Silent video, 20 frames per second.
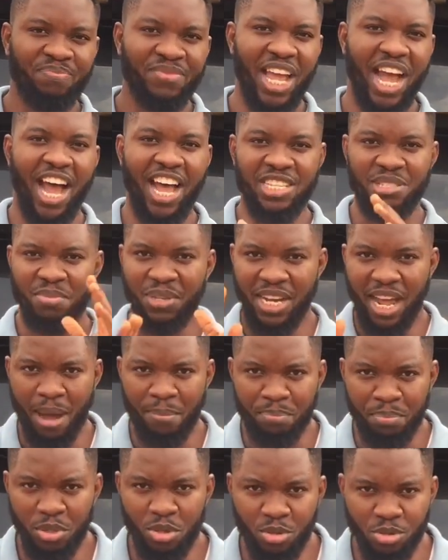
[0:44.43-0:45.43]
that has been
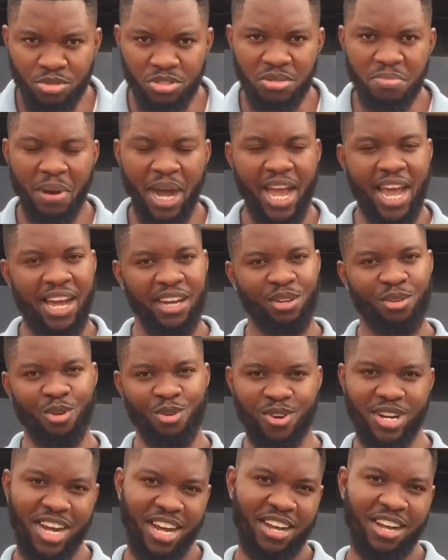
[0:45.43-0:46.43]
abused by an
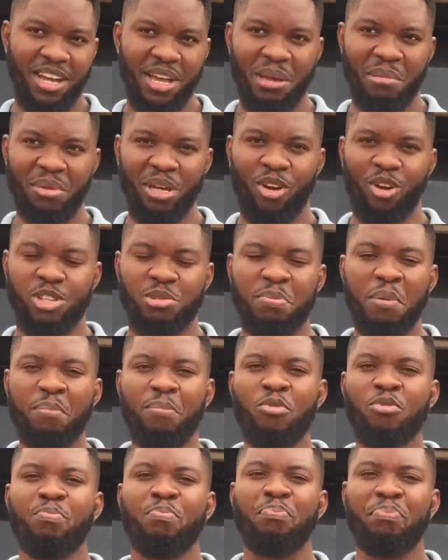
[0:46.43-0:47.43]
owner, because
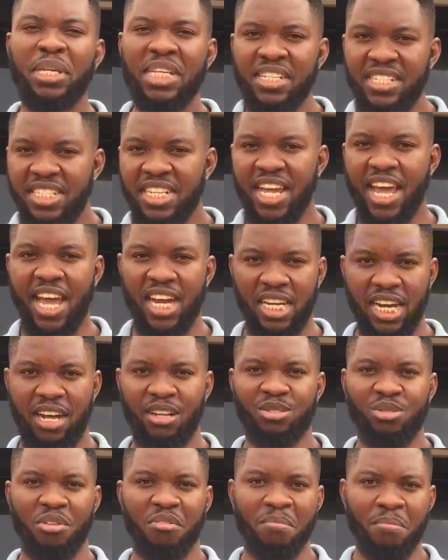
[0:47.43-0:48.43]
people beat the hell
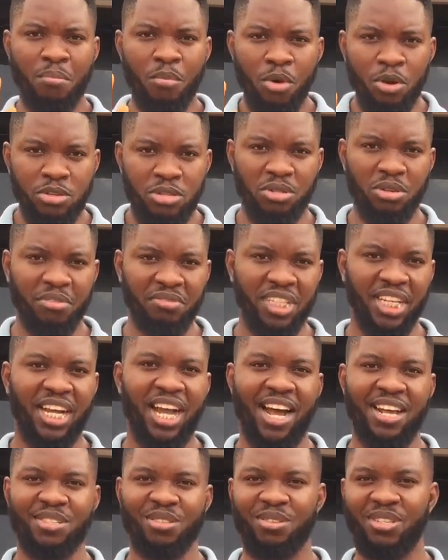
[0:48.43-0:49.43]
out of most of the
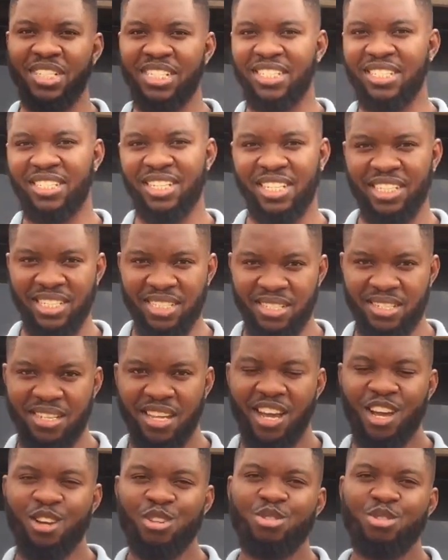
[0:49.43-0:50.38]
cars on this list.